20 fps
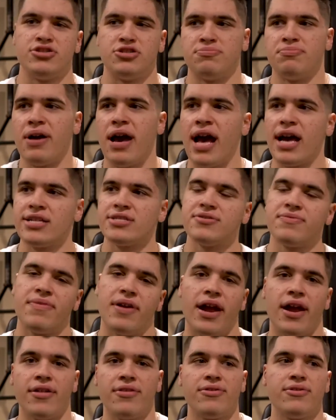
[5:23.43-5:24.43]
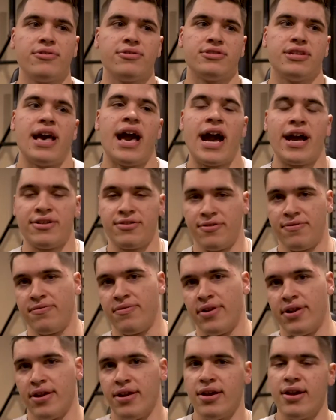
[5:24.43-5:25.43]
There's passive and there's
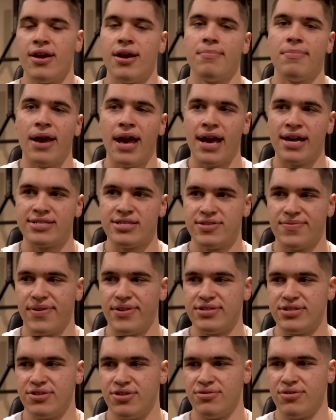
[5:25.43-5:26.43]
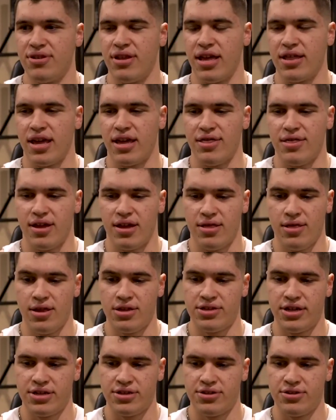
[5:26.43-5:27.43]
active, right? Passive is like
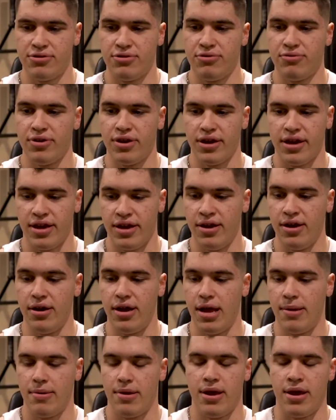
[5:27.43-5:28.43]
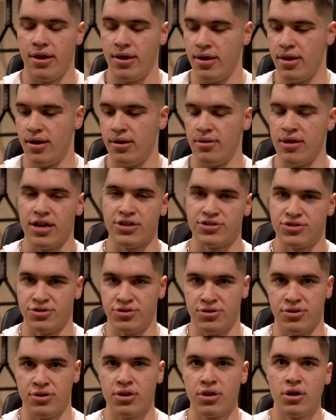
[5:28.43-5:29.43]
listening to like a
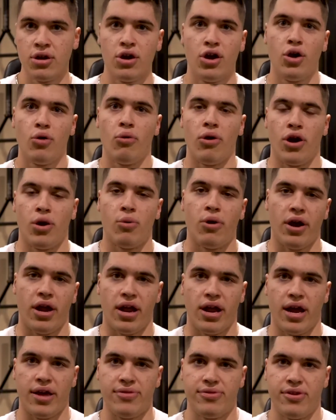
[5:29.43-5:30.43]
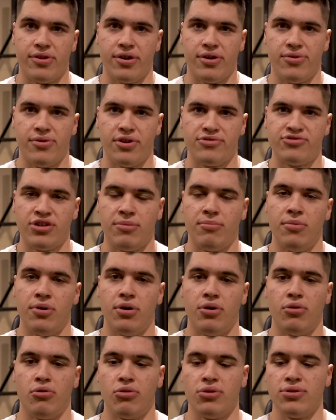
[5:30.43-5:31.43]
lecture while you're walking on the
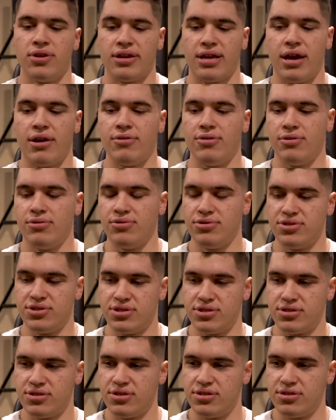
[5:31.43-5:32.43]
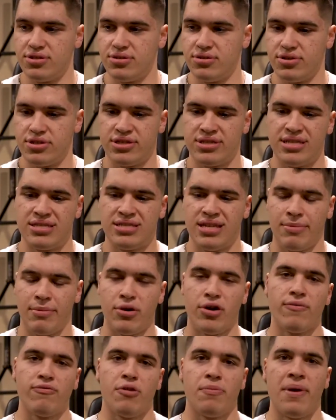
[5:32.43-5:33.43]
treadmill, or like I don't know, just
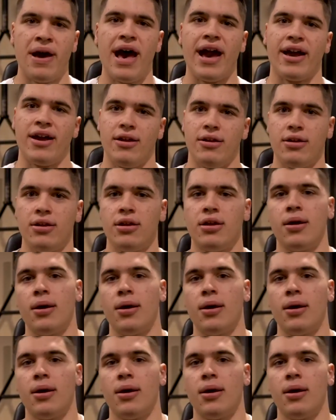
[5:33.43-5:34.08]
skimming over a packet.